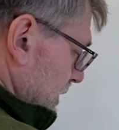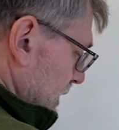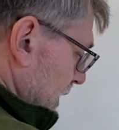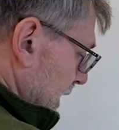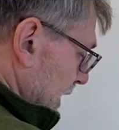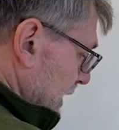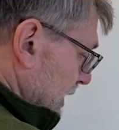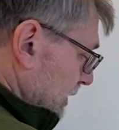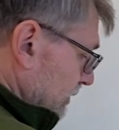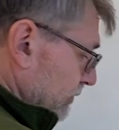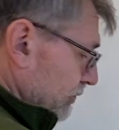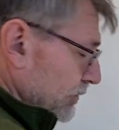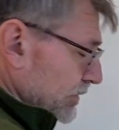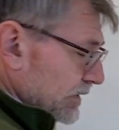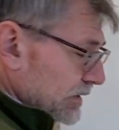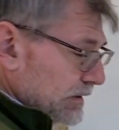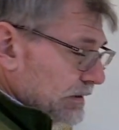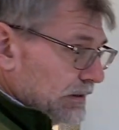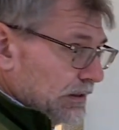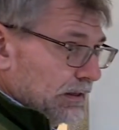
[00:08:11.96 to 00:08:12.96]
And if
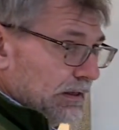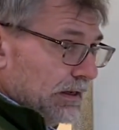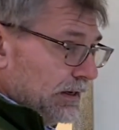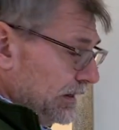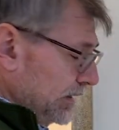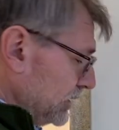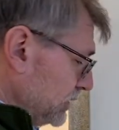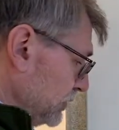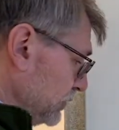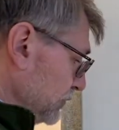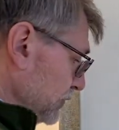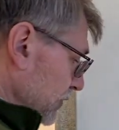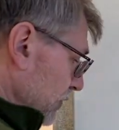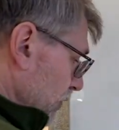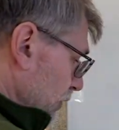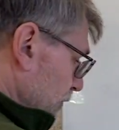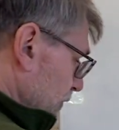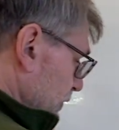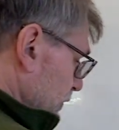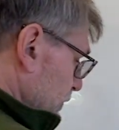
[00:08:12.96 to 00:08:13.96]
we include the
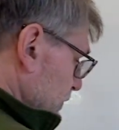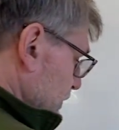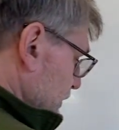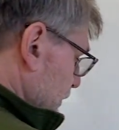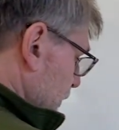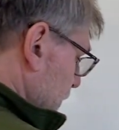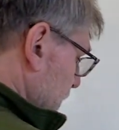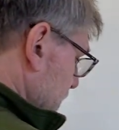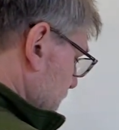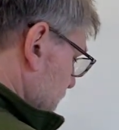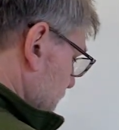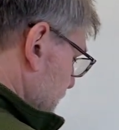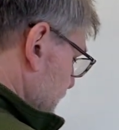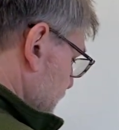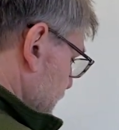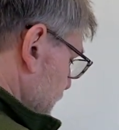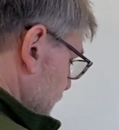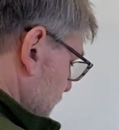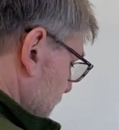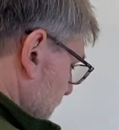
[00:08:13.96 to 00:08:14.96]
Coriolis force,
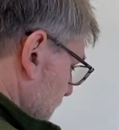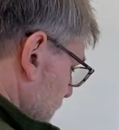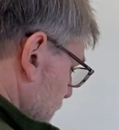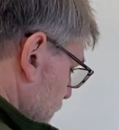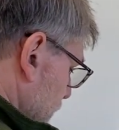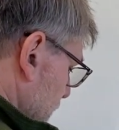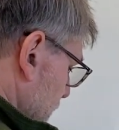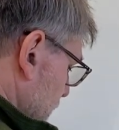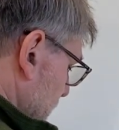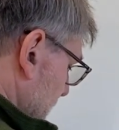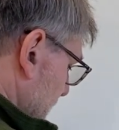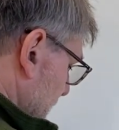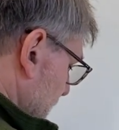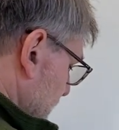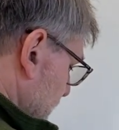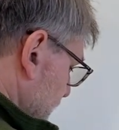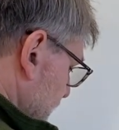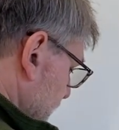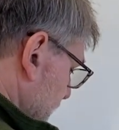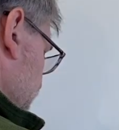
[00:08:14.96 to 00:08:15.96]
we would have
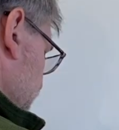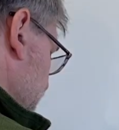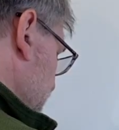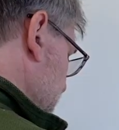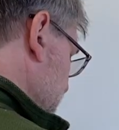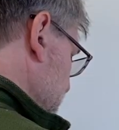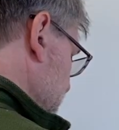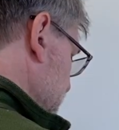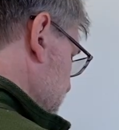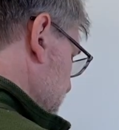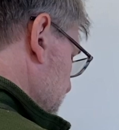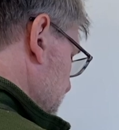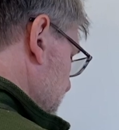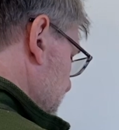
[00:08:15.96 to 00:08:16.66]
a plus